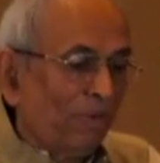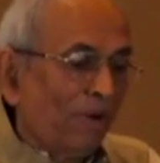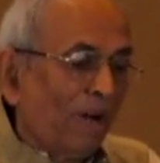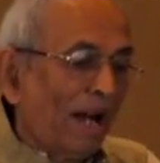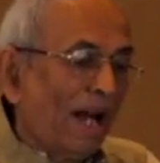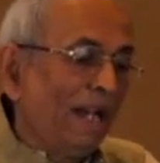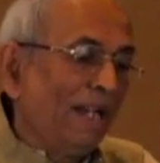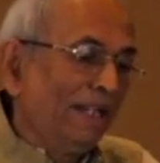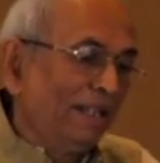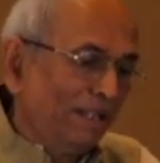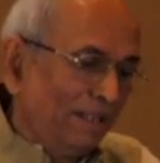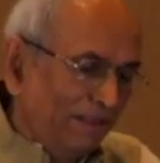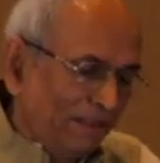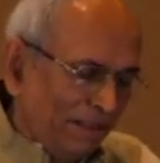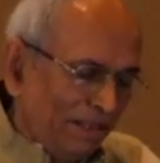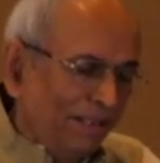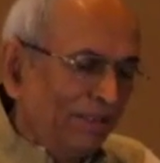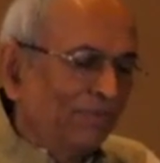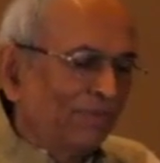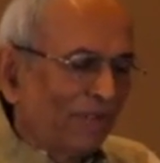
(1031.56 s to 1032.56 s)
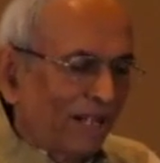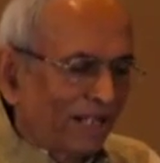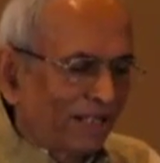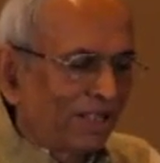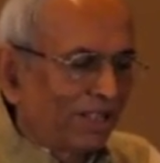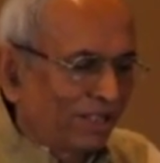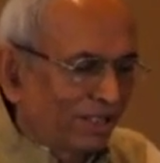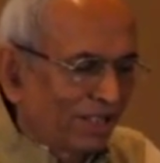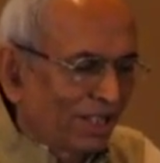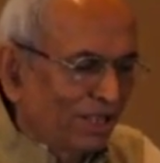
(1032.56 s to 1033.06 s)
I, in fact,
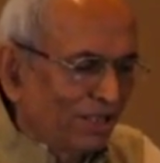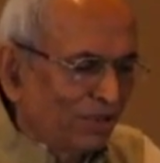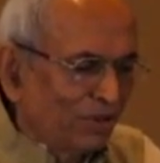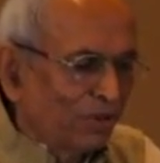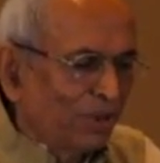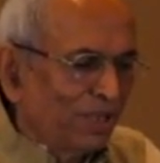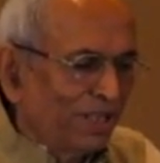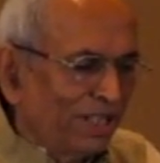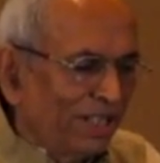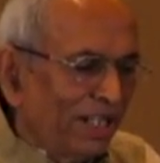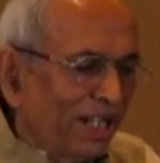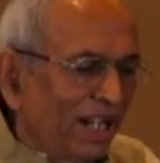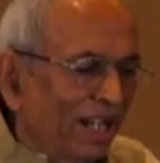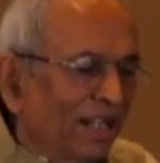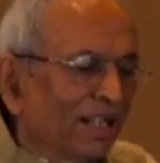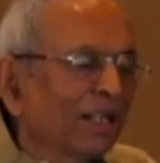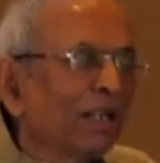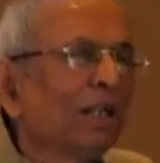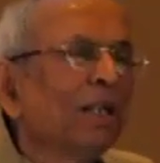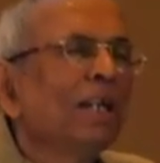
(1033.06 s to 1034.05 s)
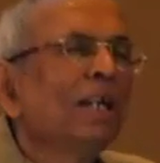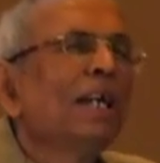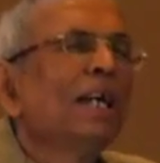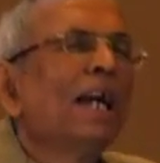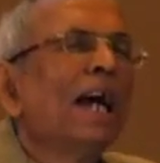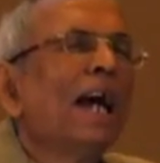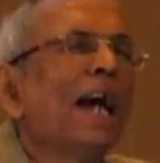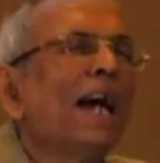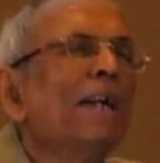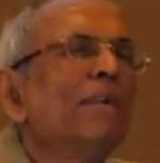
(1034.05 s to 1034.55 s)
returned to India
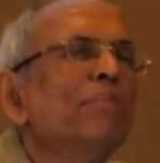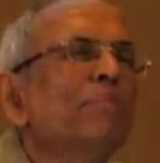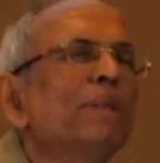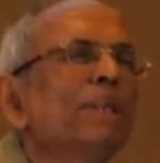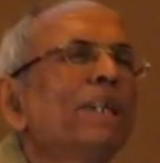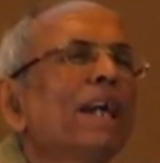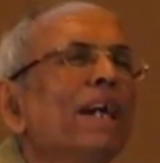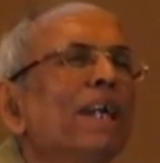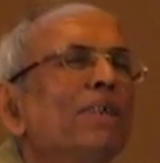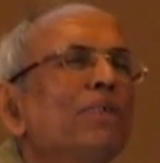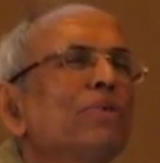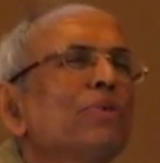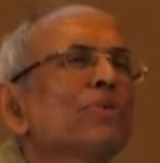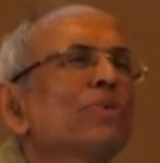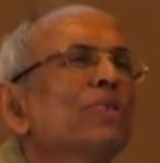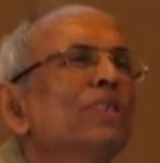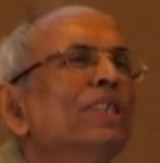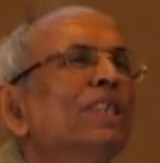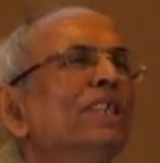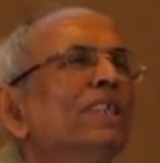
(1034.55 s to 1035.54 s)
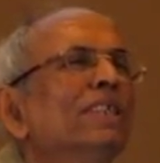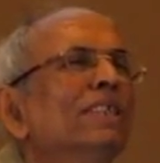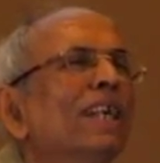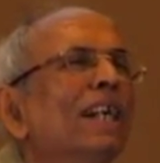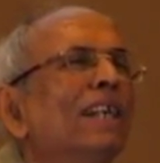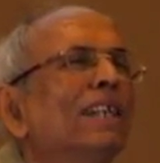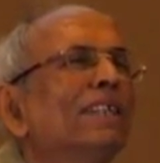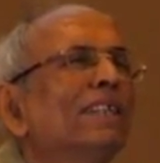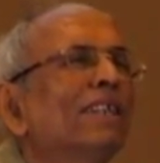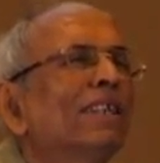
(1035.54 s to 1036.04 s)
and began to see
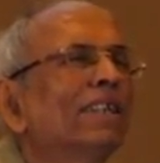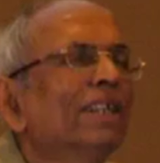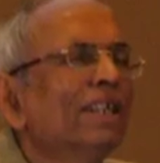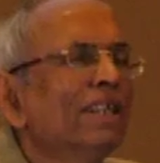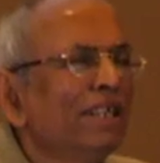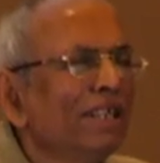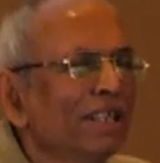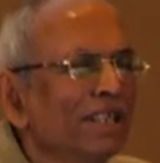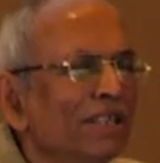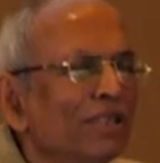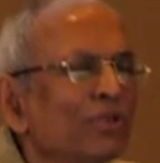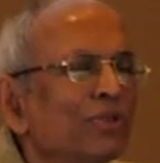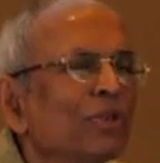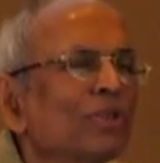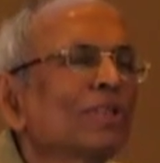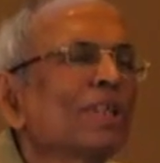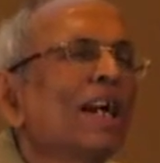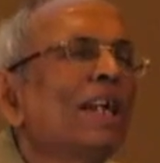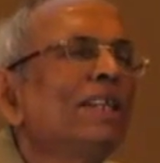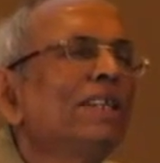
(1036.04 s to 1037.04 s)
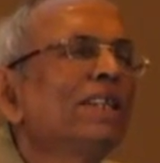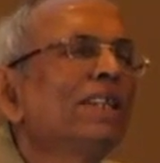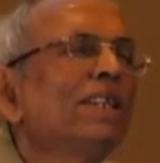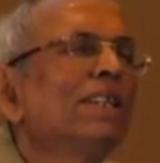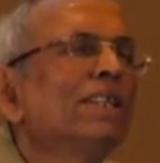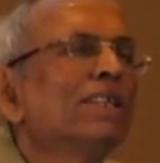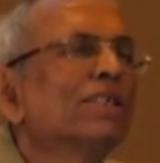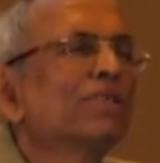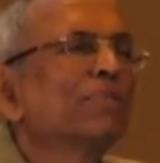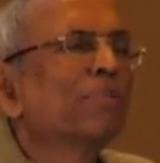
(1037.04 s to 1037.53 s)
that the Indian society
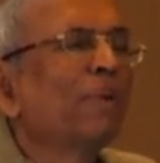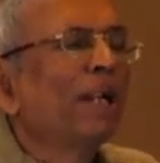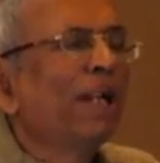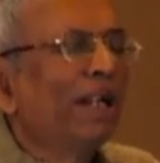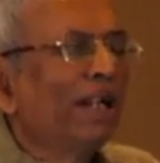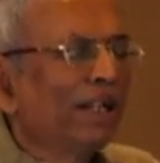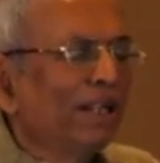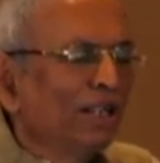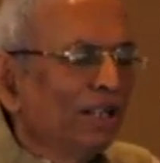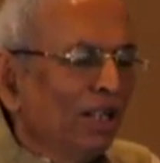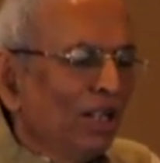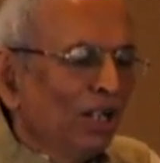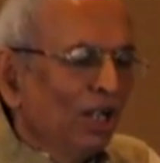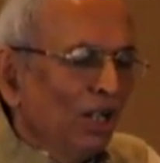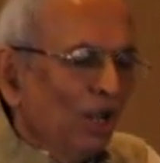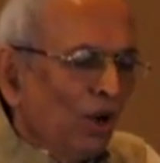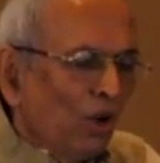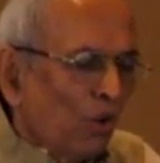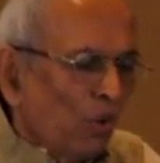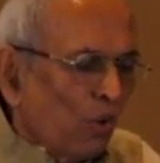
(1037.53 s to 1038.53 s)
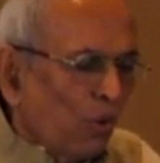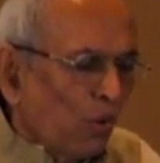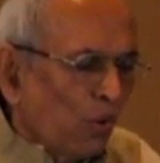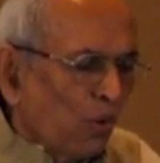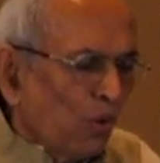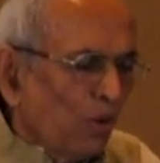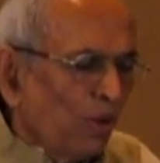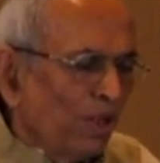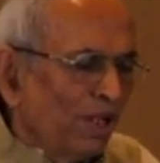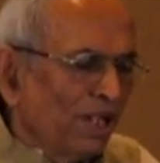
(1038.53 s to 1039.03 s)
displayed a
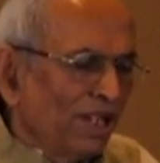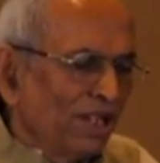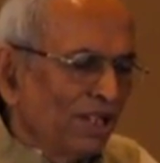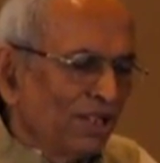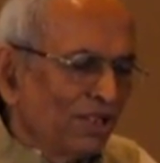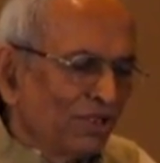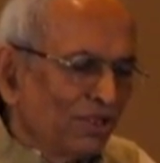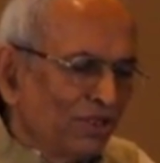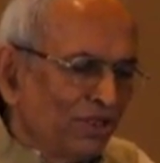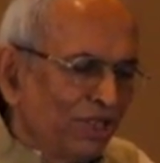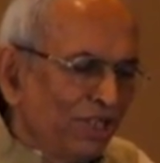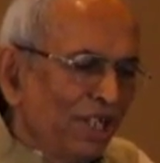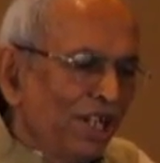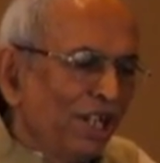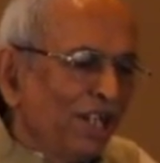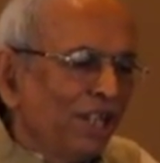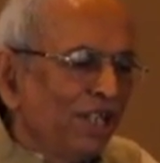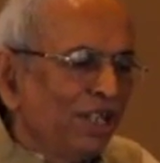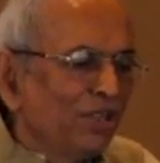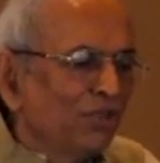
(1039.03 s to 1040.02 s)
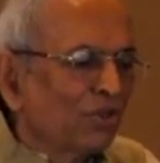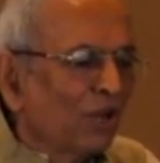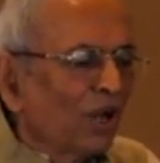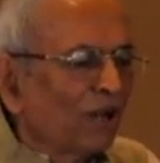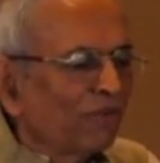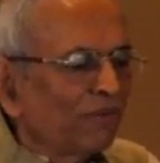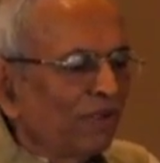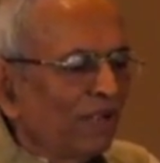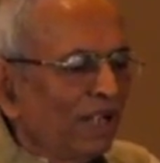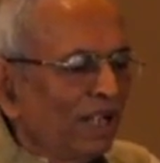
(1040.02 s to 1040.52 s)
whole series
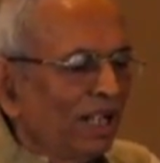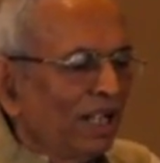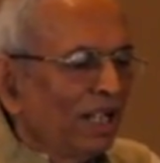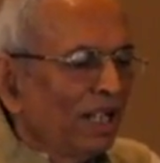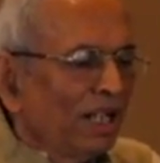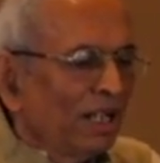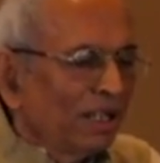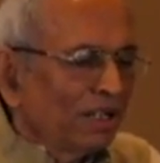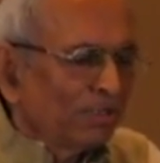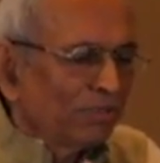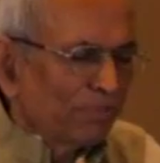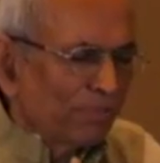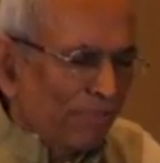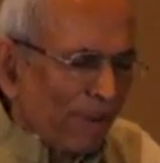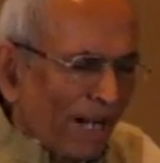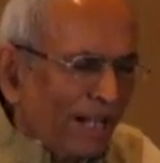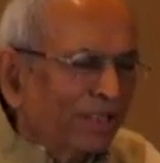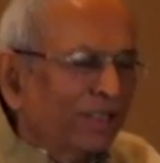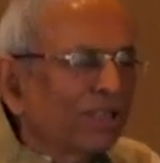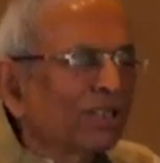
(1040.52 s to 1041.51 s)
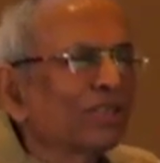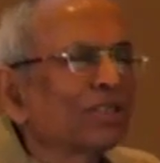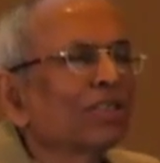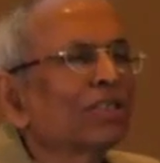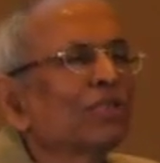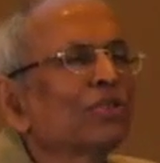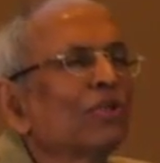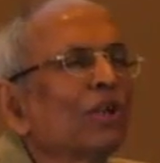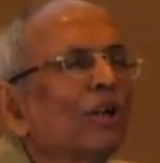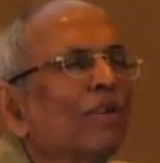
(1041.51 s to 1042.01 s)
of
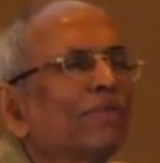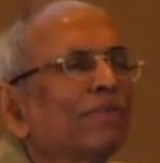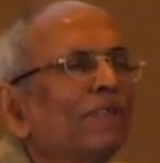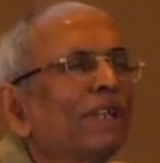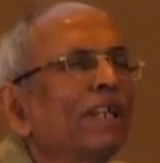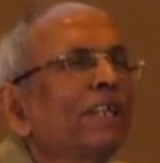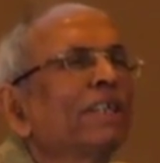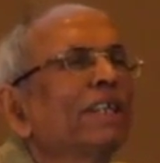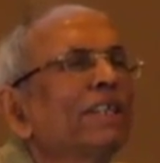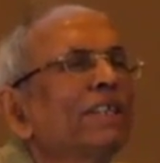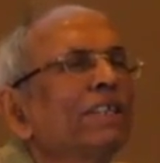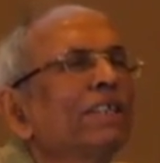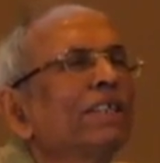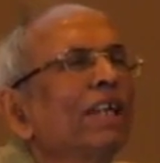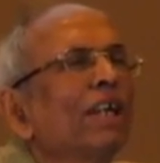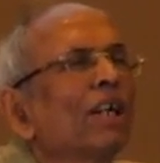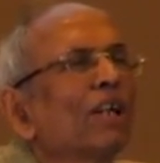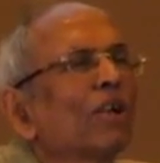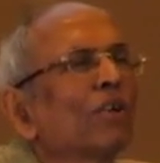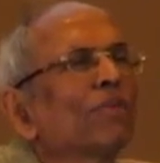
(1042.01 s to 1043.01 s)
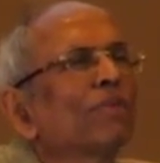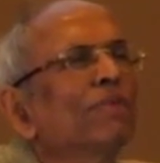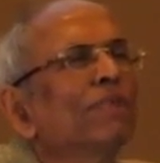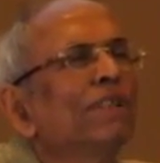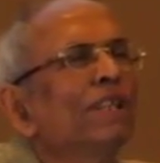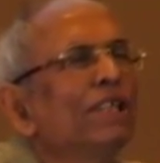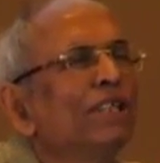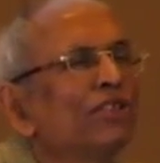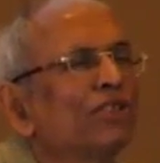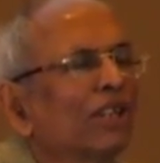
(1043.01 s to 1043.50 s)
practices of taking care of
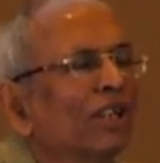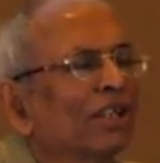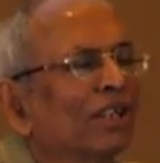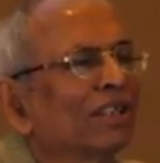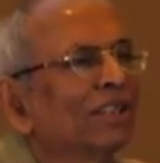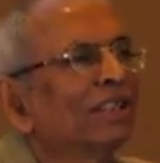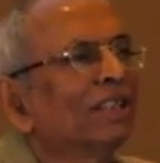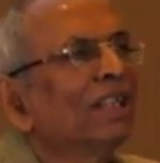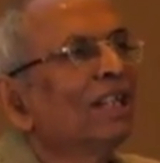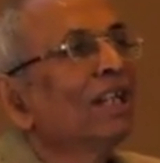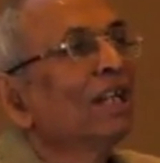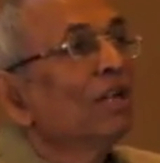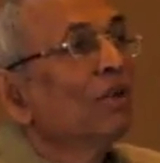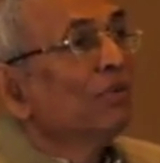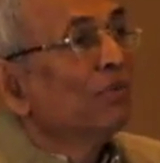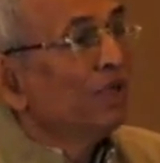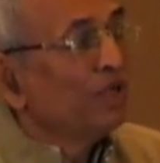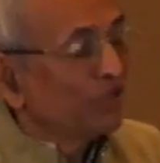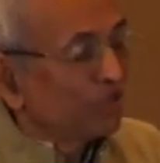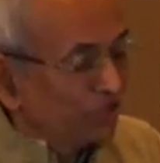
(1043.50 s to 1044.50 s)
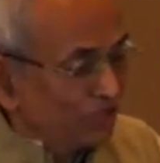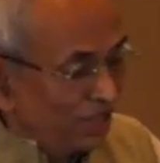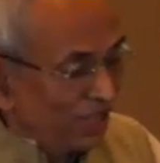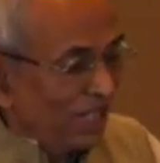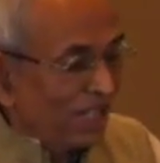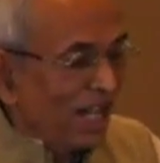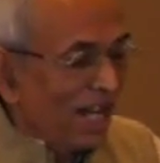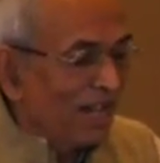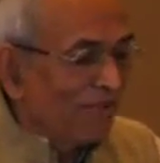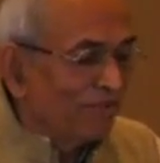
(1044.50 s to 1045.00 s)
nature. We
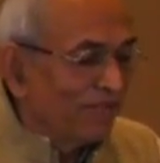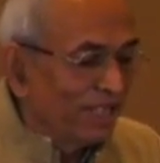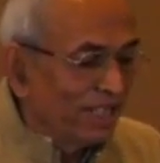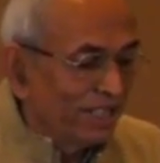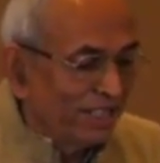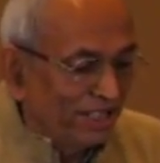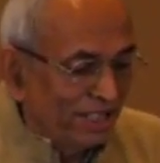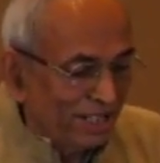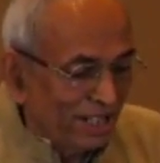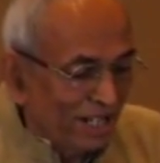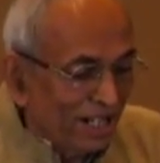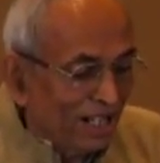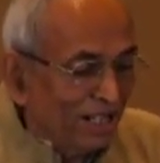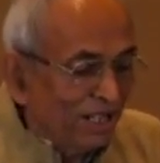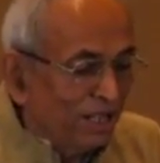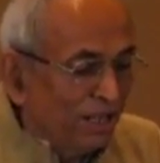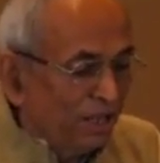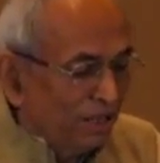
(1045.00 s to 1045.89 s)
still have in India